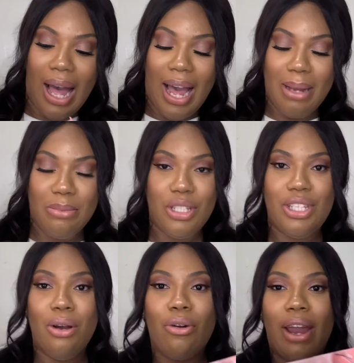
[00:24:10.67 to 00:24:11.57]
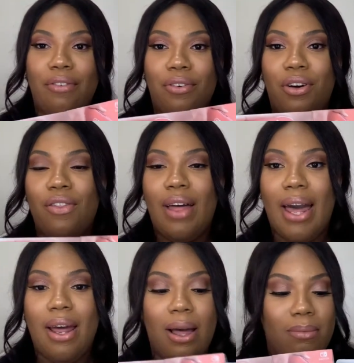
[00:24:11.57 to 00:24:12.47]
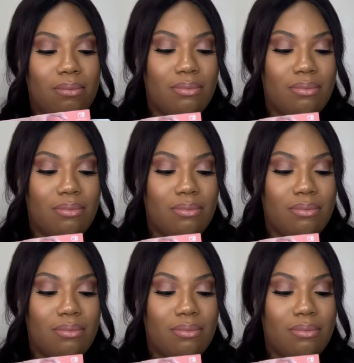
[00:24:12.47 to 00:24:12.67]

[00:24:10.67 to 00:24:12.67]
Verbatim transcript: I'm so grateful that um,